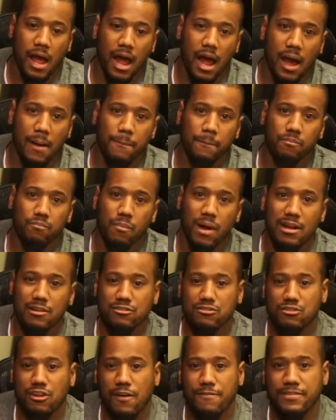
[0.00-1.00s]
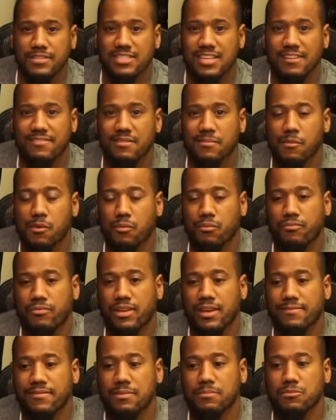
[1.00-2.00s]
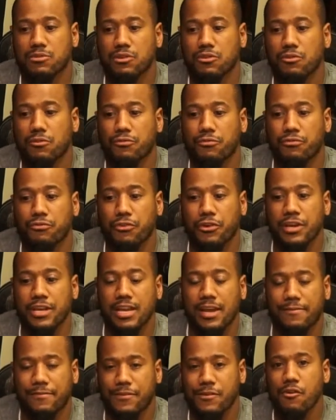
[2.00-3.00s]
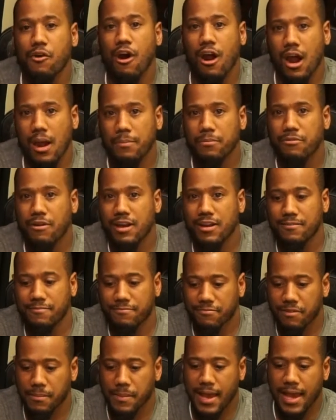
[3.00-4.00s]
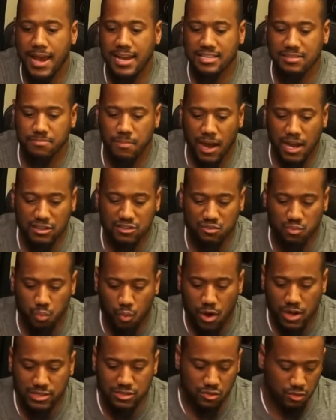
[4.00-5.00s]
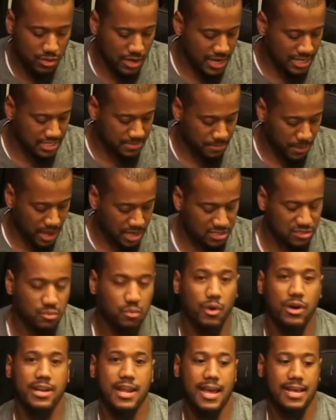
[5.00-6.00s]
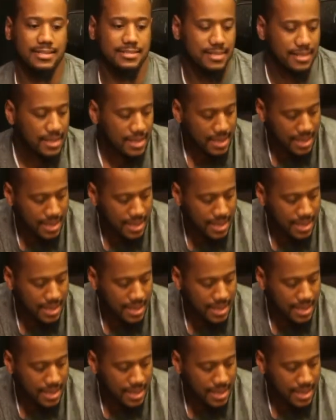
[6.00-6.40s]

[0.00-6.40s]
Microsoft is giving them to you free if you are upgrading from an Xbox One to an Xbox One S.